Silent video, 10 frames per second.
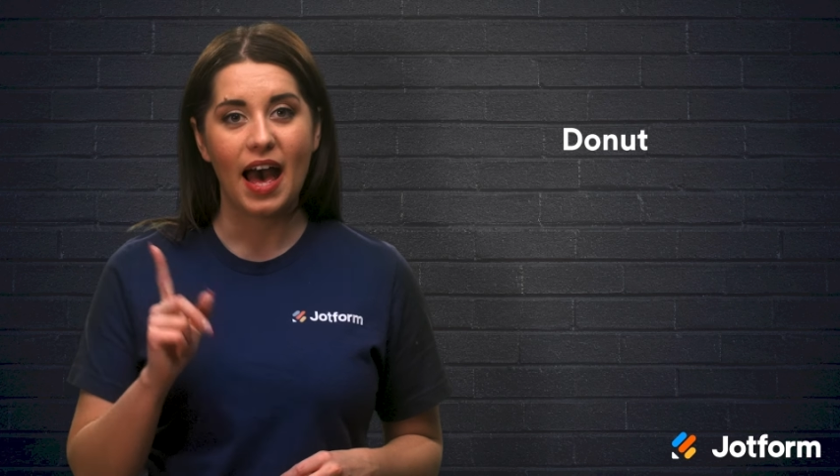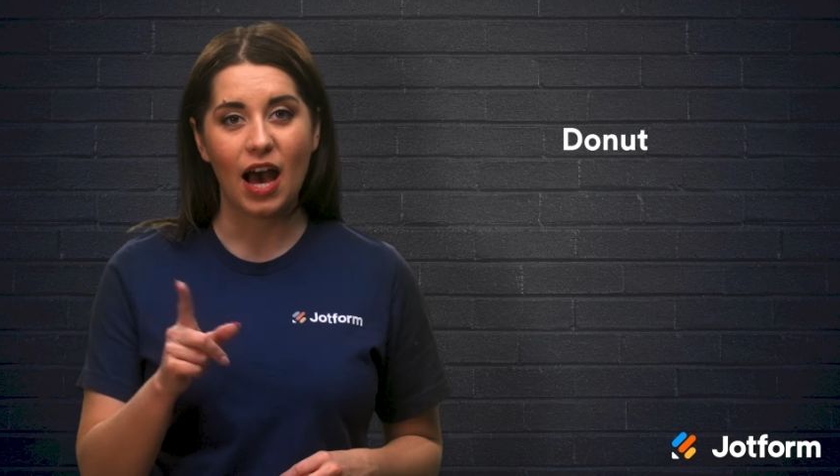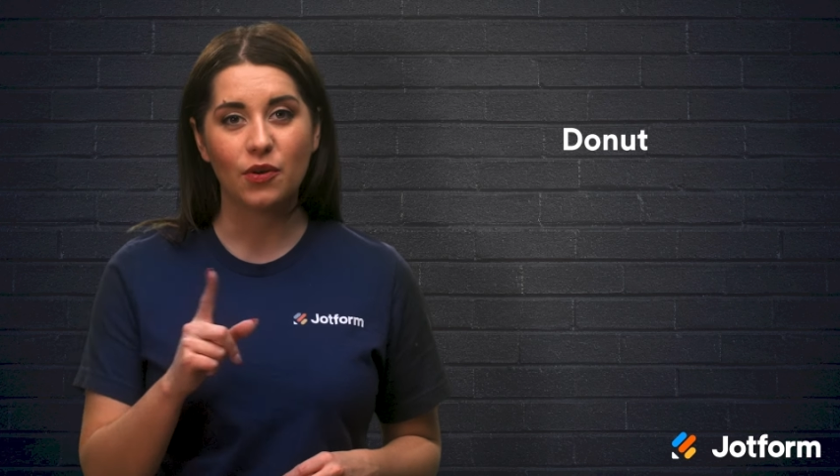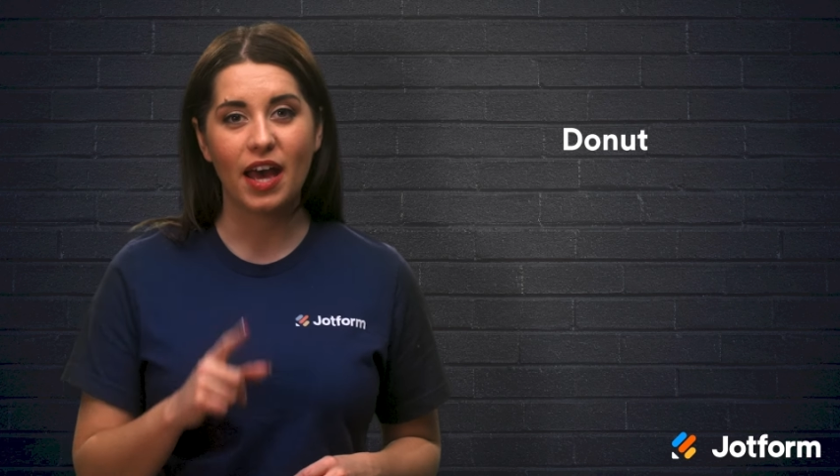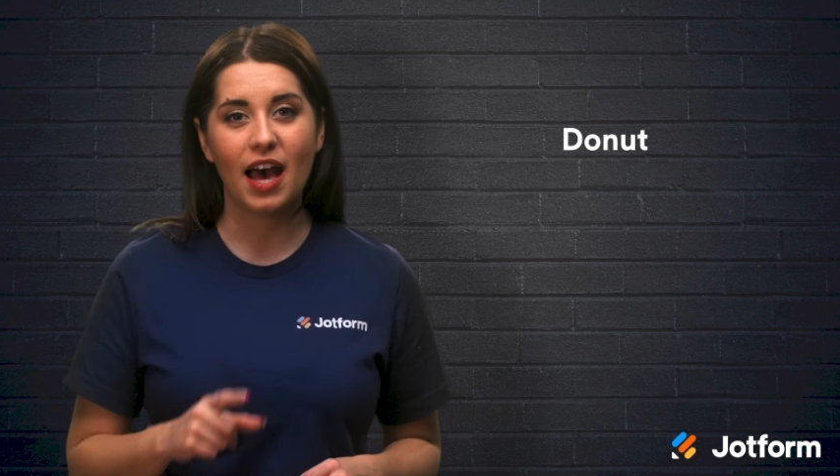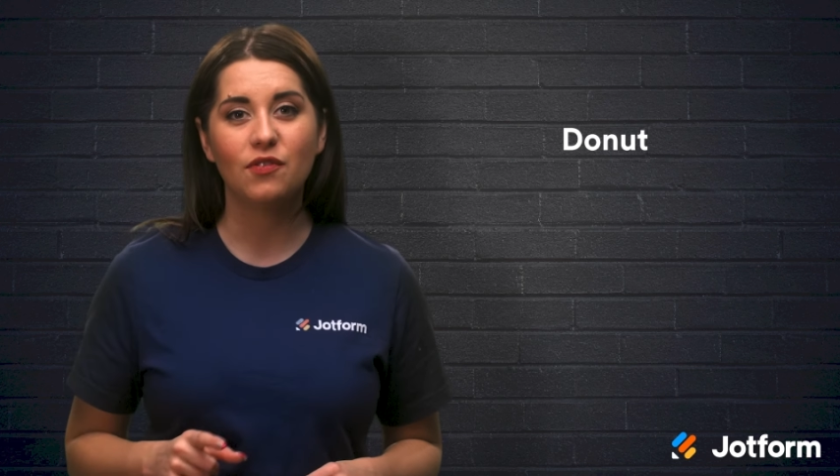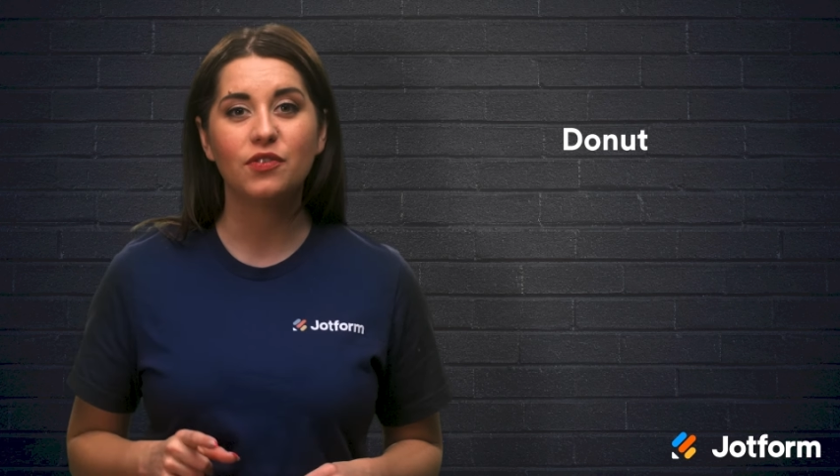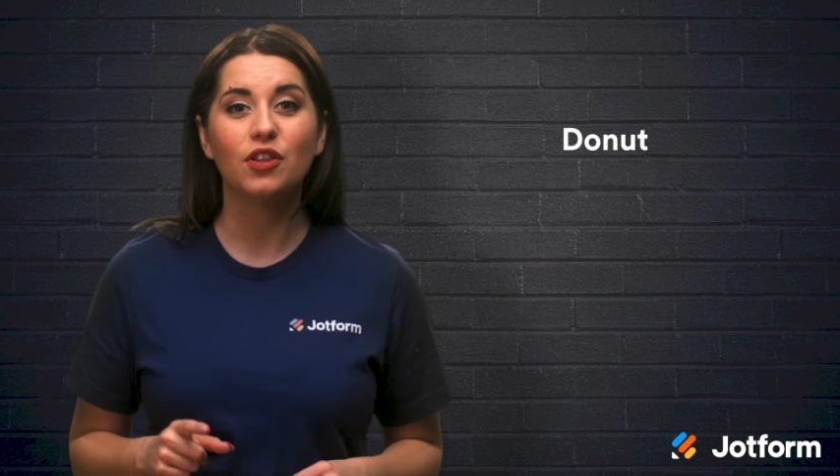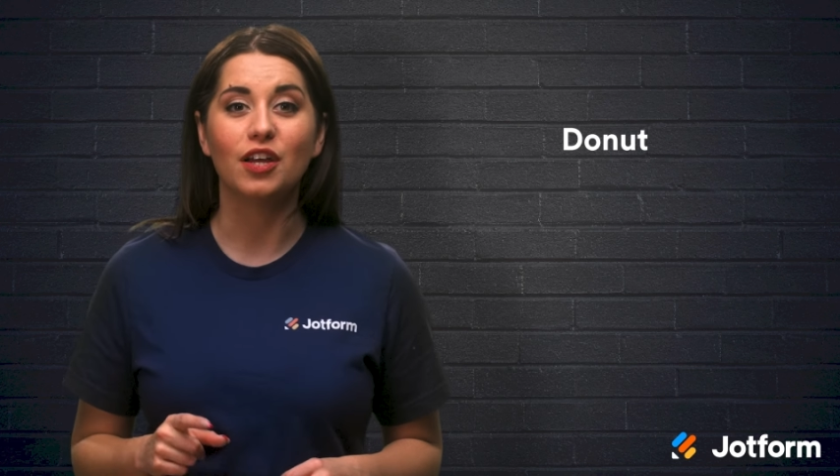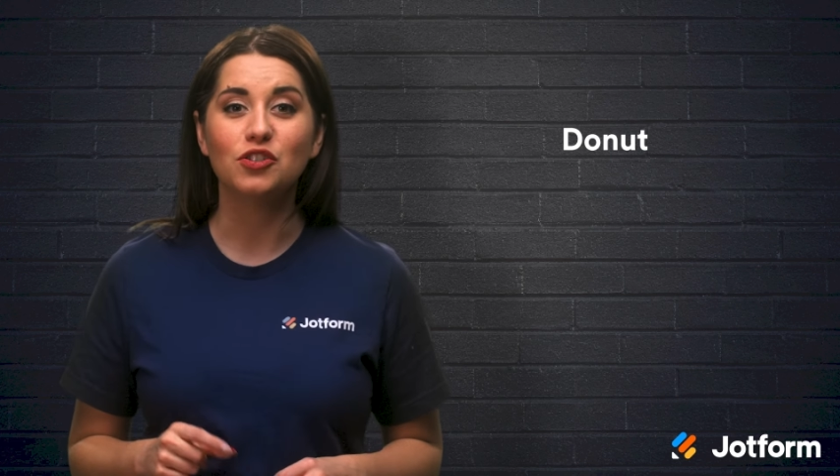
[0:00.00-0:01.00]
how to
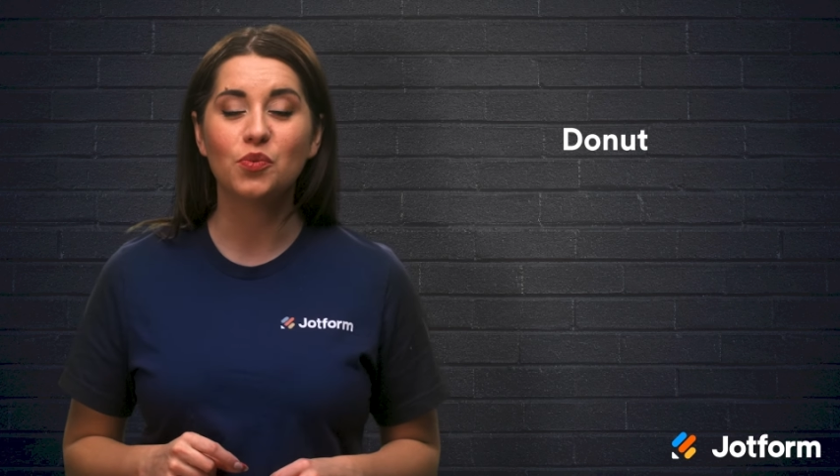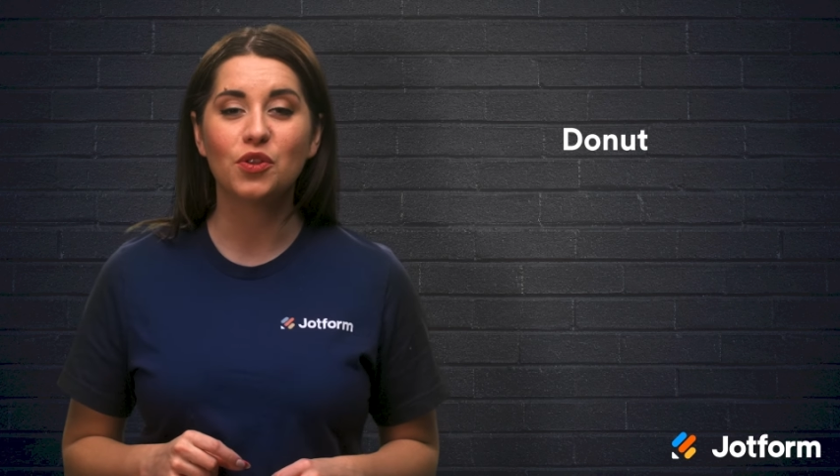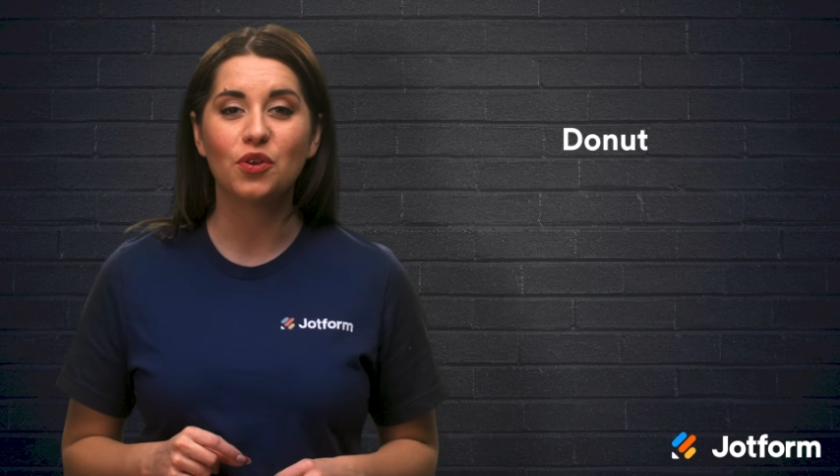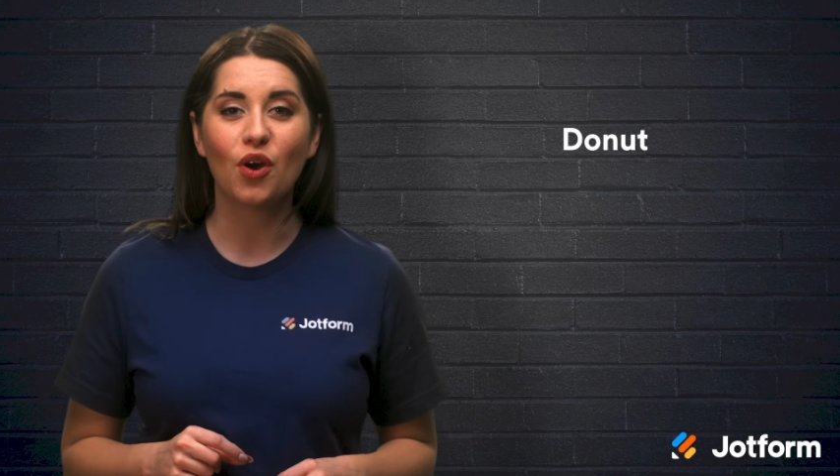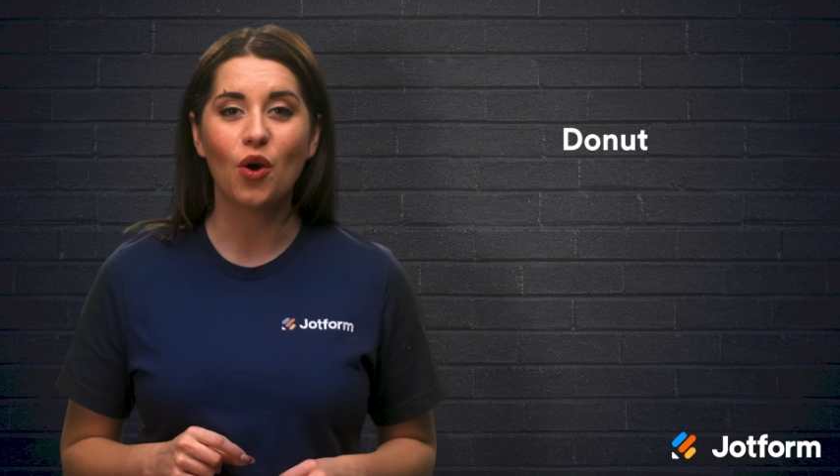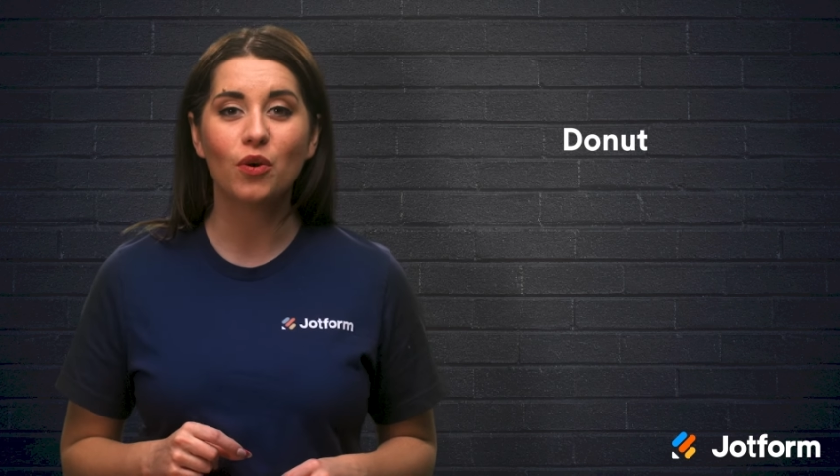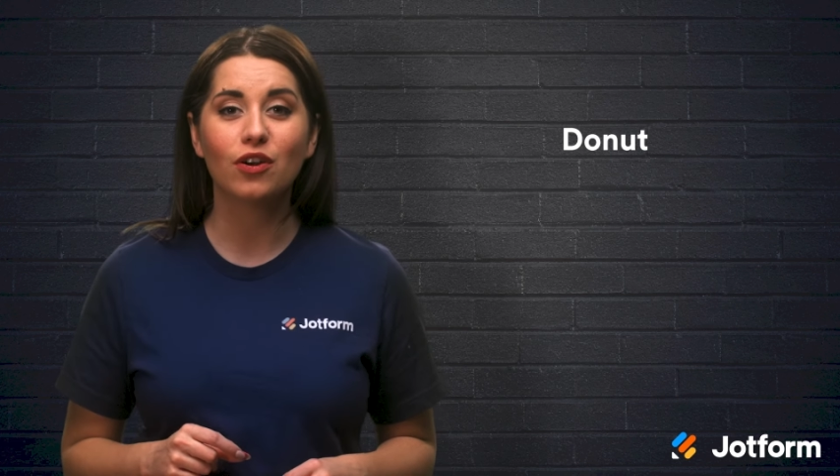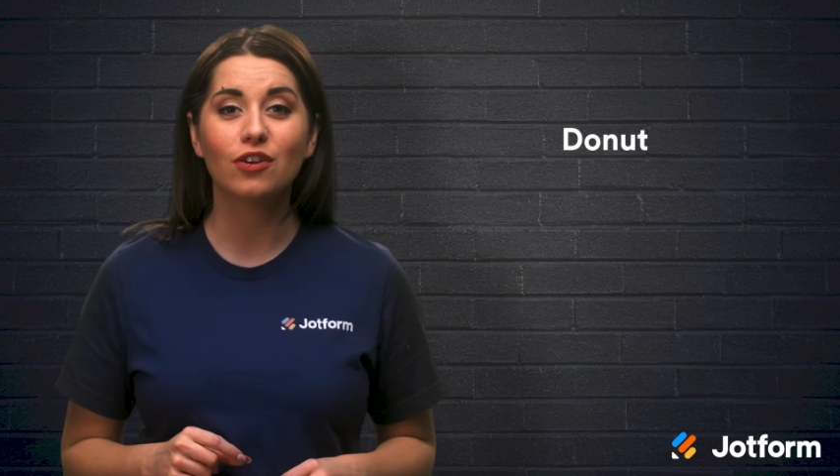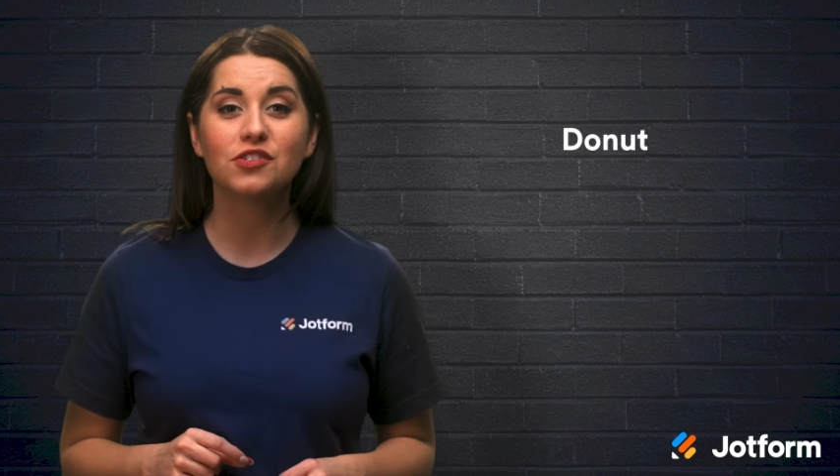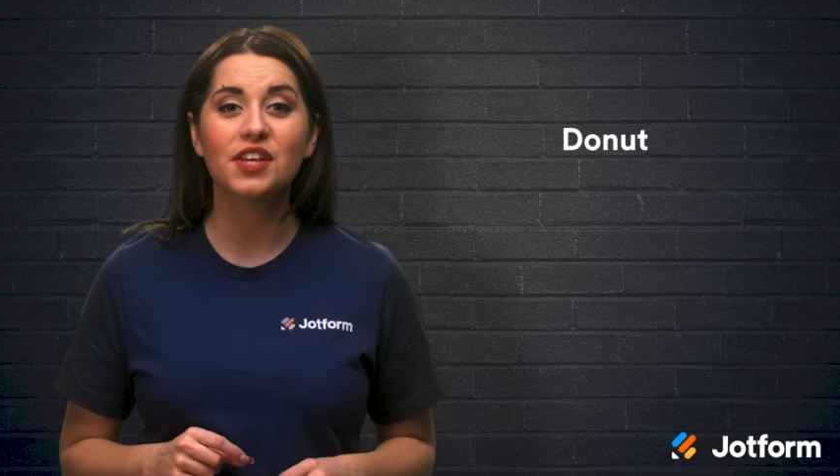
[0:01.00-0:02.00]
have lunch with your
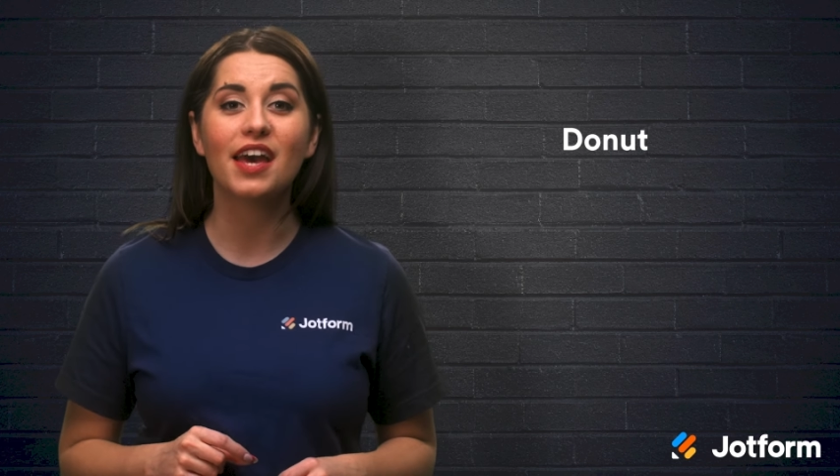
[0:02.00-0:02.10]
coworkers